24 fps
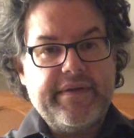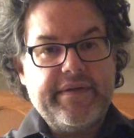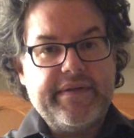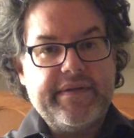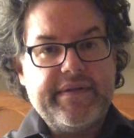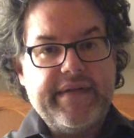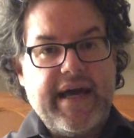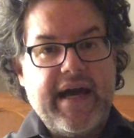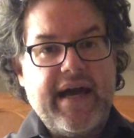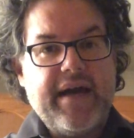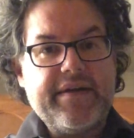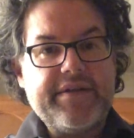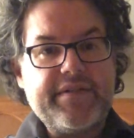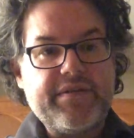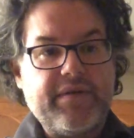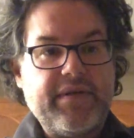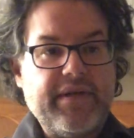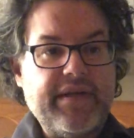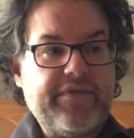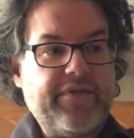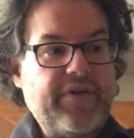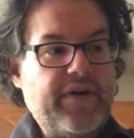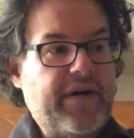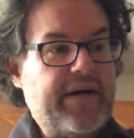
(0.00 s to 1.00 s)
Yeah, so
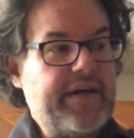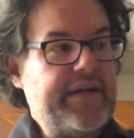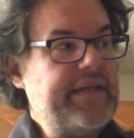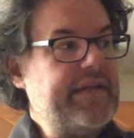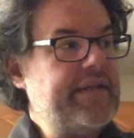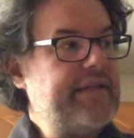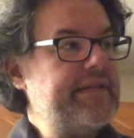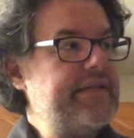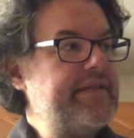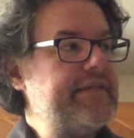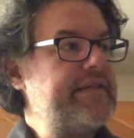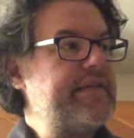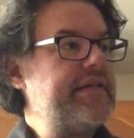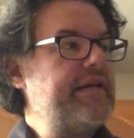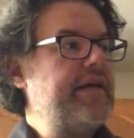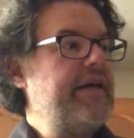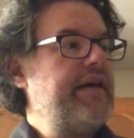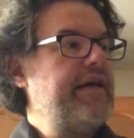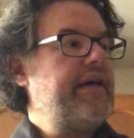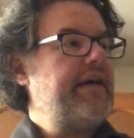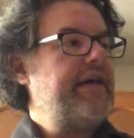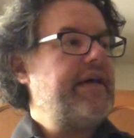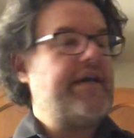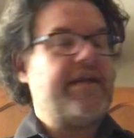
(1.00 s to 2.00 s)
liver, onions,
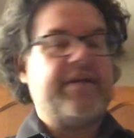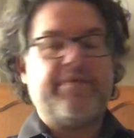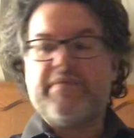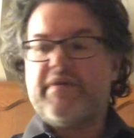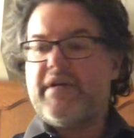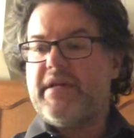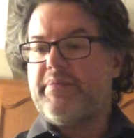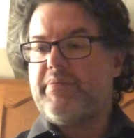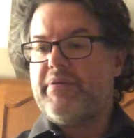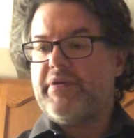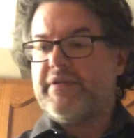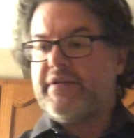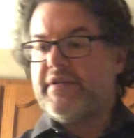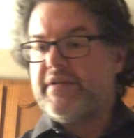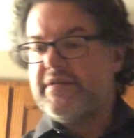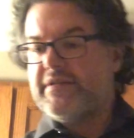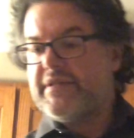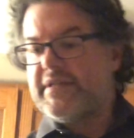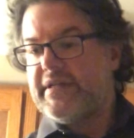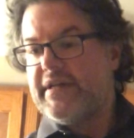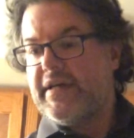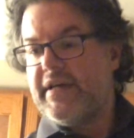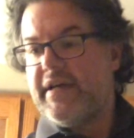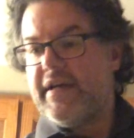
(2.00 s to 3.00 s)
and I'm going to put
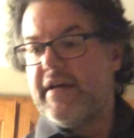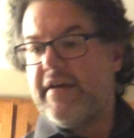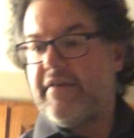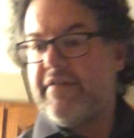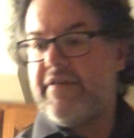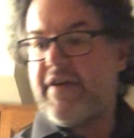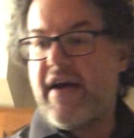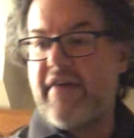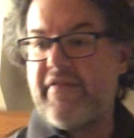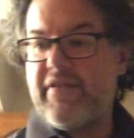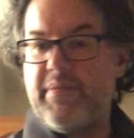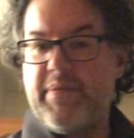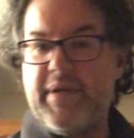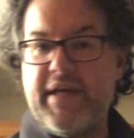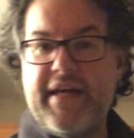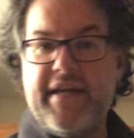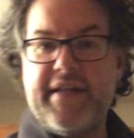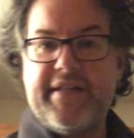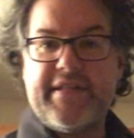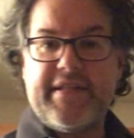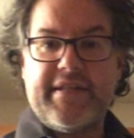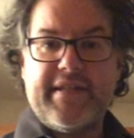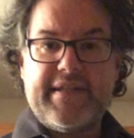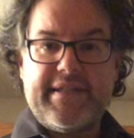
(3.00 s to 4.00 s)
these fava
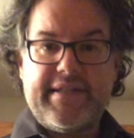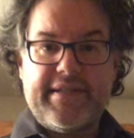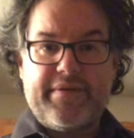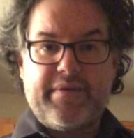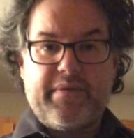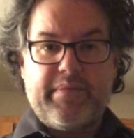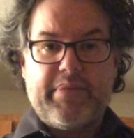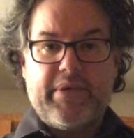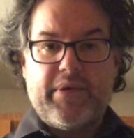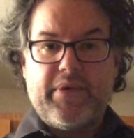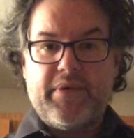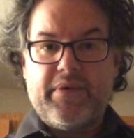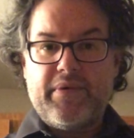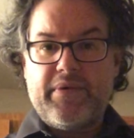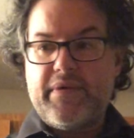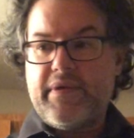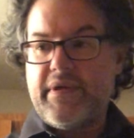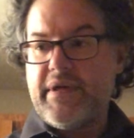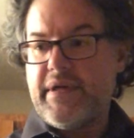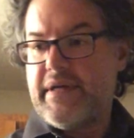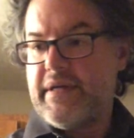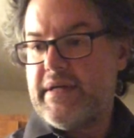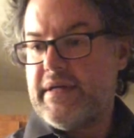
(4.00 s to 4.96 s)
beans in this little bowl,